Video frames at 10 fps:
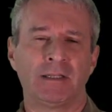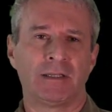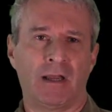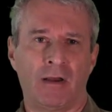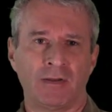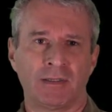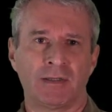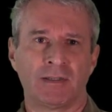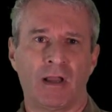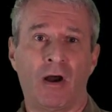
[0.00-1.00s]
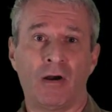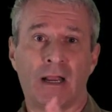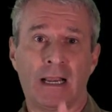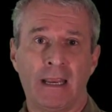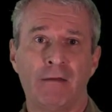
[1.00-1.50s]
tasks are
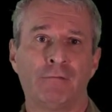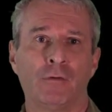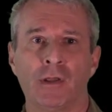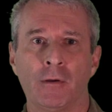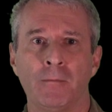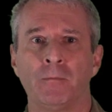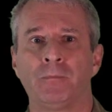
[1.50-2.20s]
clear for you.